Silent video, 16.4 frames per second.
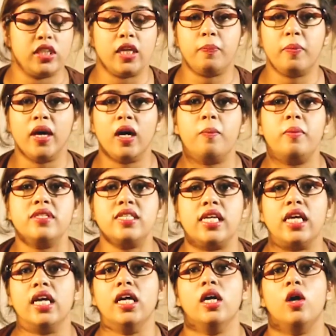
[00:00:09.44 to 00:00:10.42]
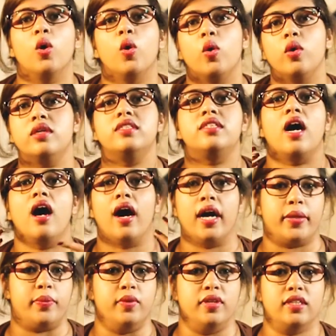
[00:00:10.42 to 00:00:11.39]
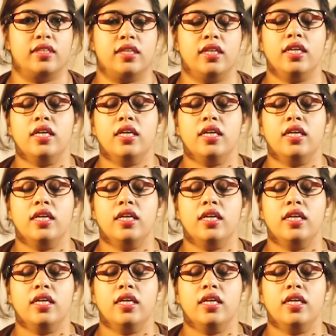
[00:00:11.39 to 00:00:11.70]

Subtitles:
repurposing old artwork.